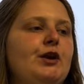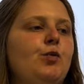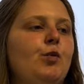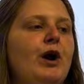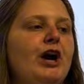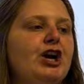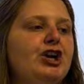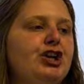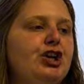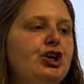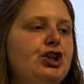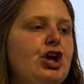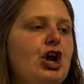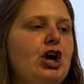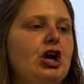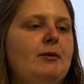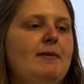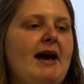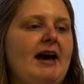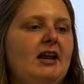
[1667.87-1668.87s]
Where do you learn
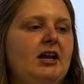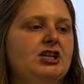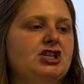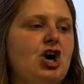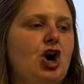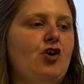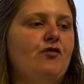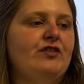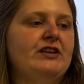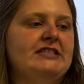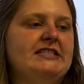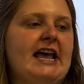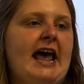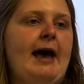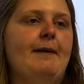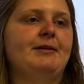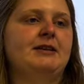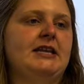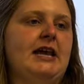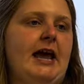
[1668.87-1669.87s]
about a dolphin's
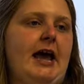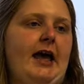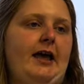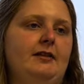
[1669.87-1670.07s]
habitat?